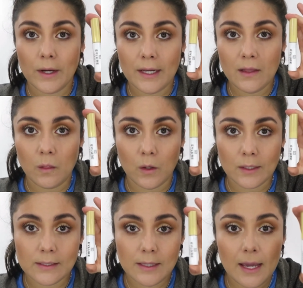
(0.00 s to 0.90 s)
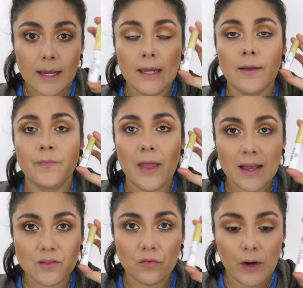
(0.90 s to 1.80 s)
it looks like.
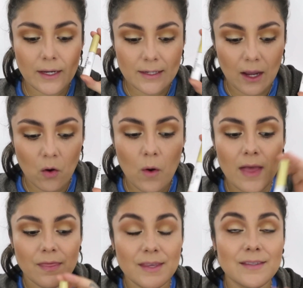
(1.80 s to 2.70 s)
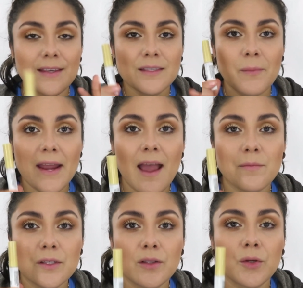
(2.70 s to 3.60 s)
As of right now, this is my
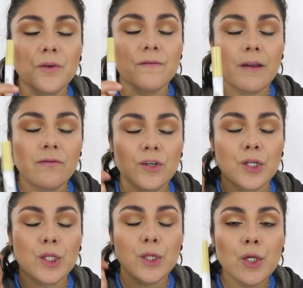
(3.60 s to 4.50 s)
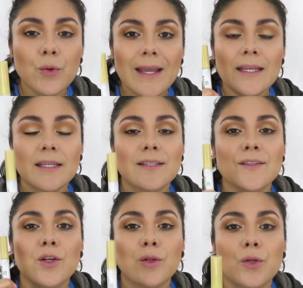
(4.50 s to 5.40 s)
absolute favorite glue and is
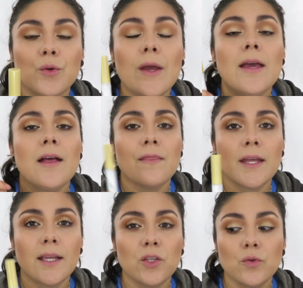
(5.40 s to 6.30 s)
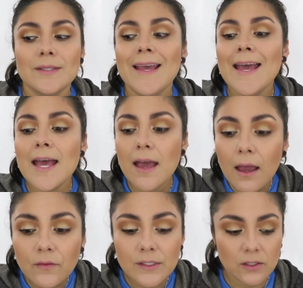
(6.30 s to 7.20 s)
the glue that I use
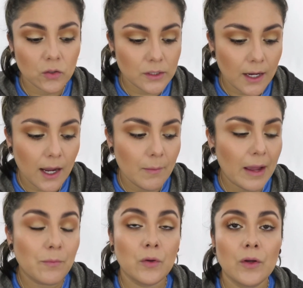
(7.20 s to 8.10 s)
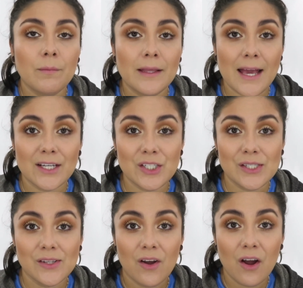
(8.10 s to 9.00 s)
every single time I put my
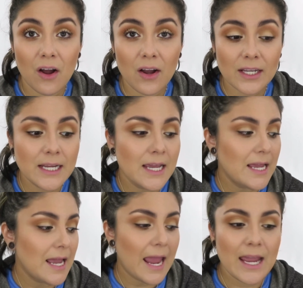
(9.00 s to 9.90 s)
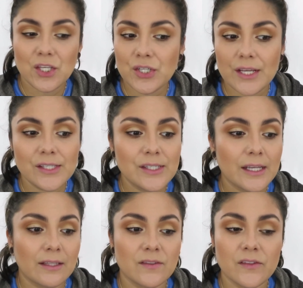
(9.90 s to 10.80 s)
lashes on. It just,
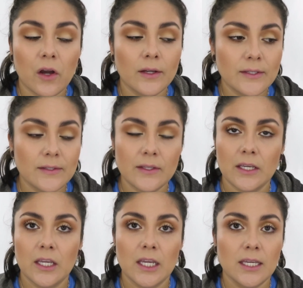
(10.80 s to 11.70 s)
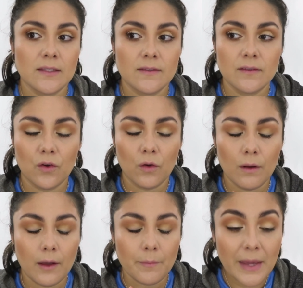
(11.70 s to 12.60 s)
it's honestly, it's
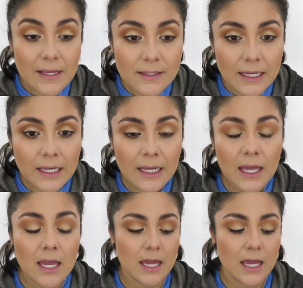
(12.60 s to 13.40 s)
amazing,